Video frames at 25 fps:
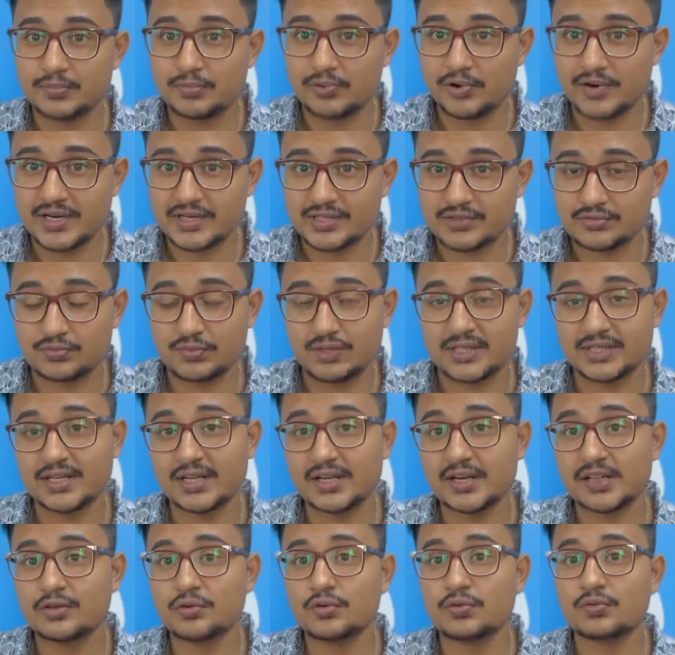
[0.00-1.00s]
points what
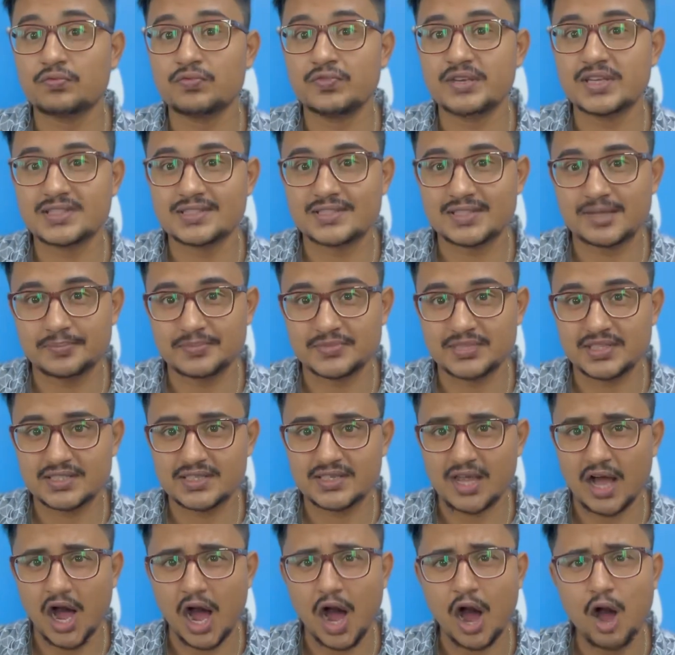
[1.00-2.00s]
are your weak subject
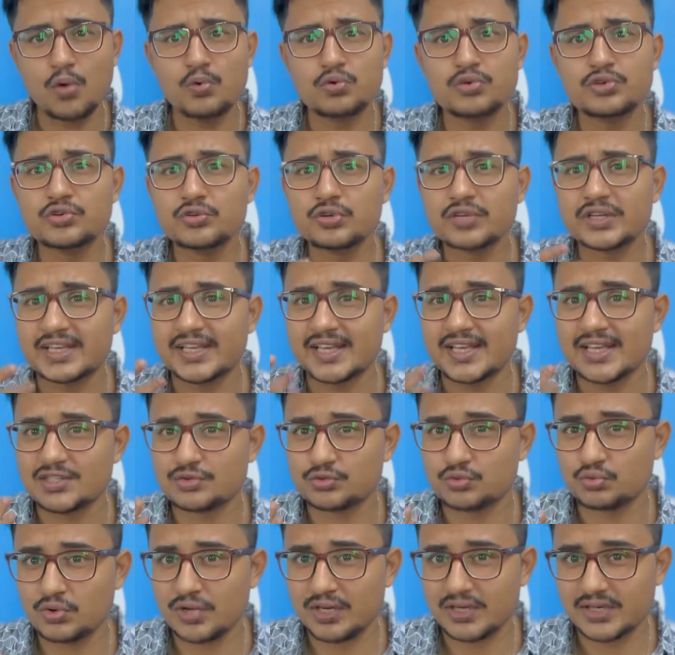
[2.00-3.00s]
how your
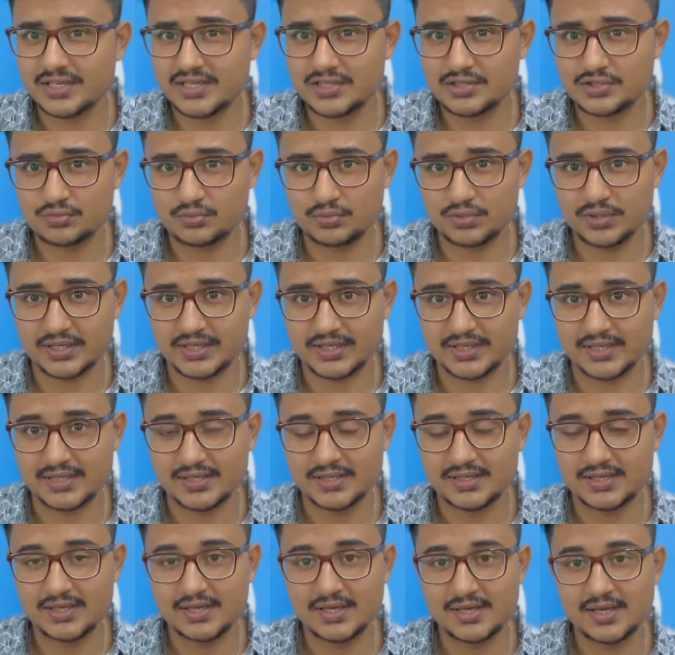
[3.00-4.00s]
guesswork is working
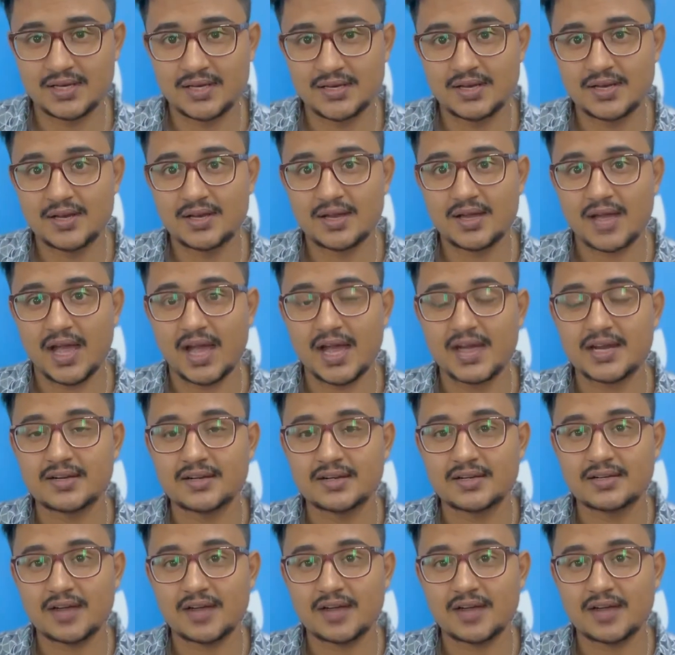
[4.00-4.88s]
and